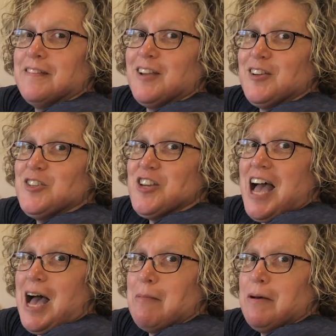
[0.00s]
Good
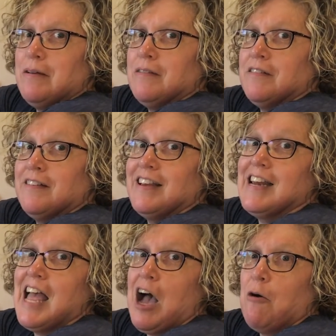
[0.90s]
job.
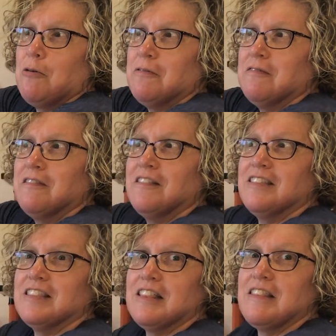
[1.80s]
Now,
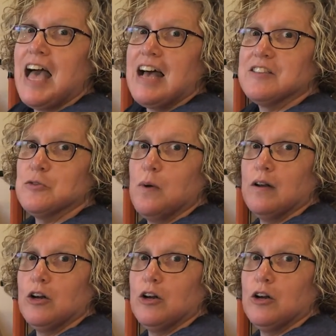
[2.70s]
the last one.